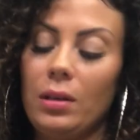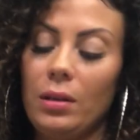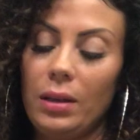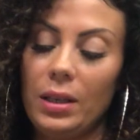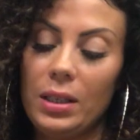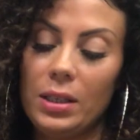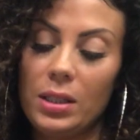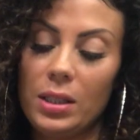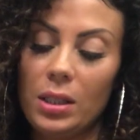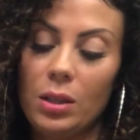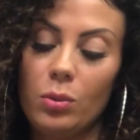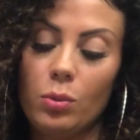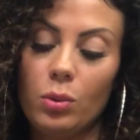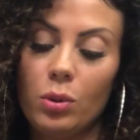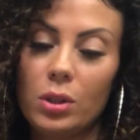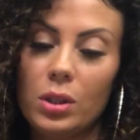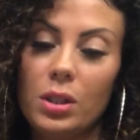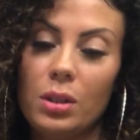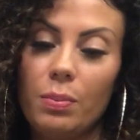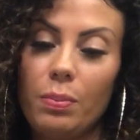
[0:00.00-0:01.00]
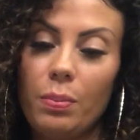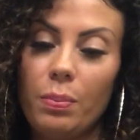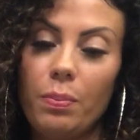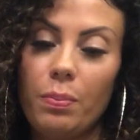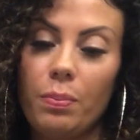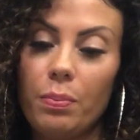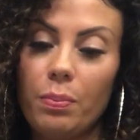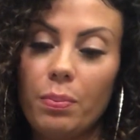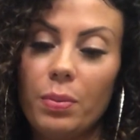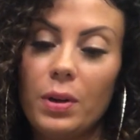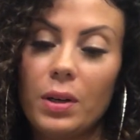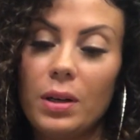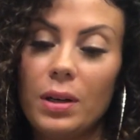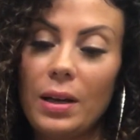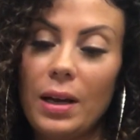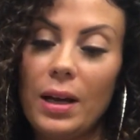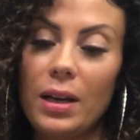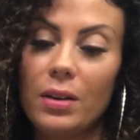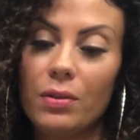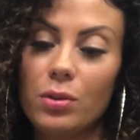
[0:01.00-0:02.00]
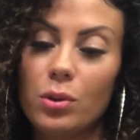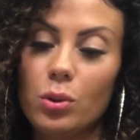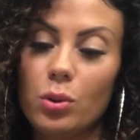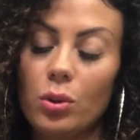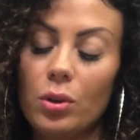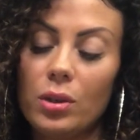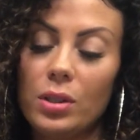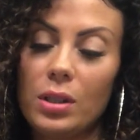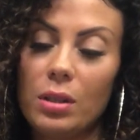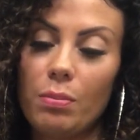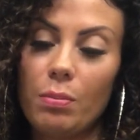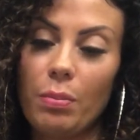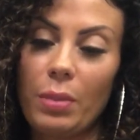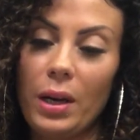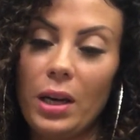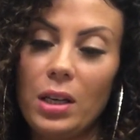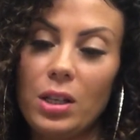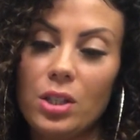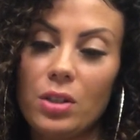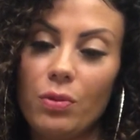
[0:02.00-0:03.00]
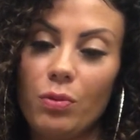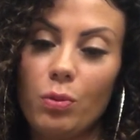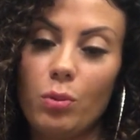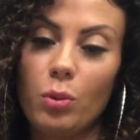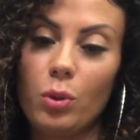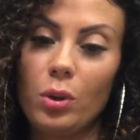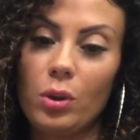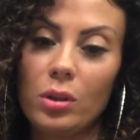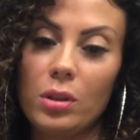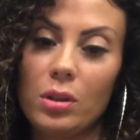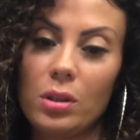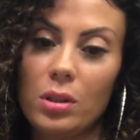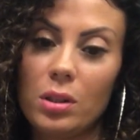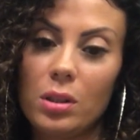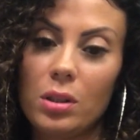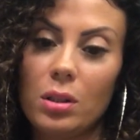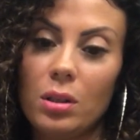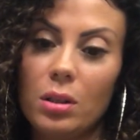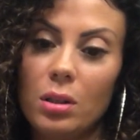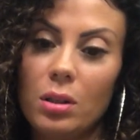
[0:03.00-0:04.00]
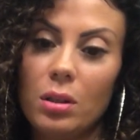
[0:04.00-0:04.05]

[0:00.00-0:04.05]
Let's see, what's the Knight of Swords and Page of Wands?